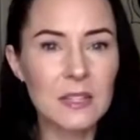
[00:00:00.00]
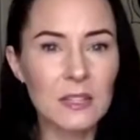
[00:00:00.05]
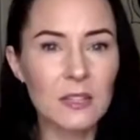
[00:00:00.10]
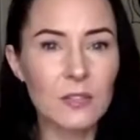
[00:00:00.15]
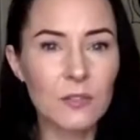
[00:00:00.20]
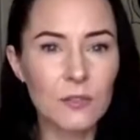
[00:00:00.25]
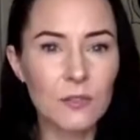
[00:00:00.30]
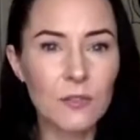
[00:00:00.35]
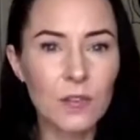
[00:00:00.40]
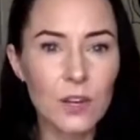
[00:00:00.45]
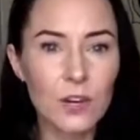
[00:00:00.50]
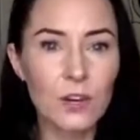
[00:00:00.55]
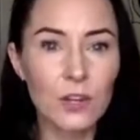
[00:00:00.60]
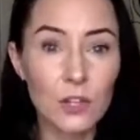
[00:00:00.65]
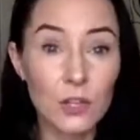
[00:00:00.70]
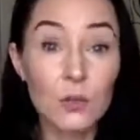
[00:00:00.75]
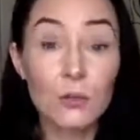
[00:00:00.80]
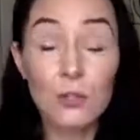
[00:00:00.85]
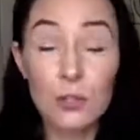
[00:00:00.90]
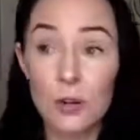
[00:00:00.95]
that sense of fear.
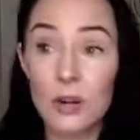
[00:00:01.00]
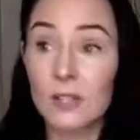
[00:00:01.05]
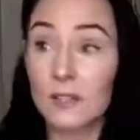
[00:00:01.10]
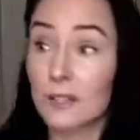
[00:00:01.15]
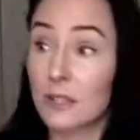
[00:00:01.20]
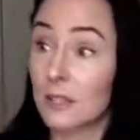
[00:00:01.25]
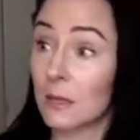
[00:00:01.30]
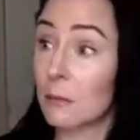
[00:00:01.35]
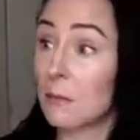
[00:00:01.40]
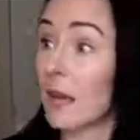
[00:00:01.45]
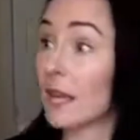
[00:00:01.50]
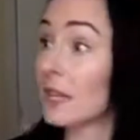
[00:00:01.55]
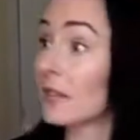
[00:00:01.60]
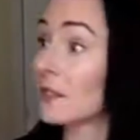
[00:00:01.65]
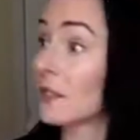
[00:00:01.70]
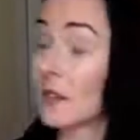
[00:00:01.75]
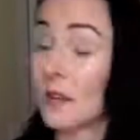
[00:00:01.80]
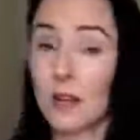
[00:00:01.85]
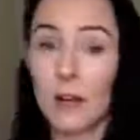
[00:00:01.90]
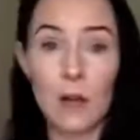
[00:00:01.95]
You trust that the money
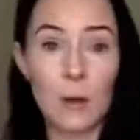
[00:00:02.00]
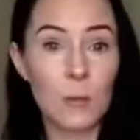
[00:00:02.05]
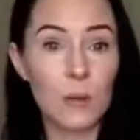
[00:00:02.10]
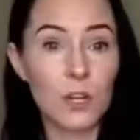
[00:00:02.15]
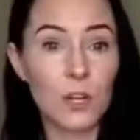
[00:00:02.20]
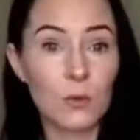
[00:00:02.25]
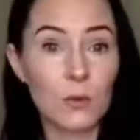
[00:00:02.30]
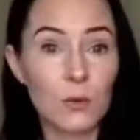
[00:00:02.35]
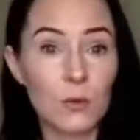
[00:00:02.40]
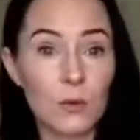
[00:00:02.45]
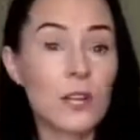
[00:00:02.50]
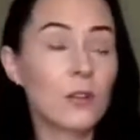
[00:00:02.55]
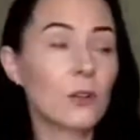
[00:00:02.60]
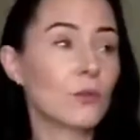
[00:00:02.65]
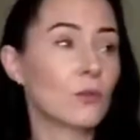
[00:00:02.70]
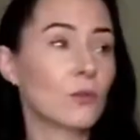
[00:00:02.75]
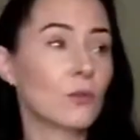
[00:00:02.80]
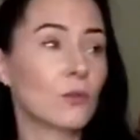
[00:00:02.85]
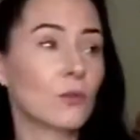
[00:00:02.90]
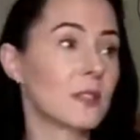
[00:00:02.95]
is going to come when you need
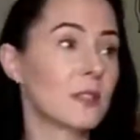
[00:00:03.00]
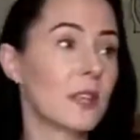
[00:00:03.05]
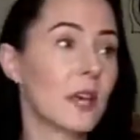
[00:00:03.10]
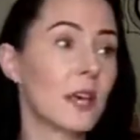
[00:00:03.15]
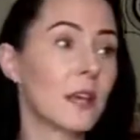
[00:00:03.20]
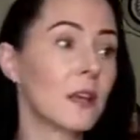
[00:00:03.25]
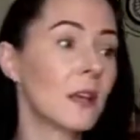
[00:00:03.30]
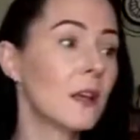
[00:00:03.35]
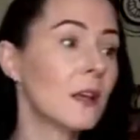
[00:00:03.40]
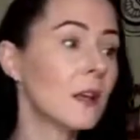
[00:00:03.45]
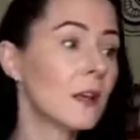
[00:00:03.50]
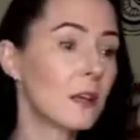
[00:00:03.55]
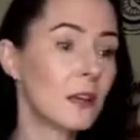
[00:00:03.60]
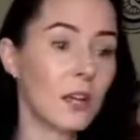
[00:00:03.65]
it. You trust that,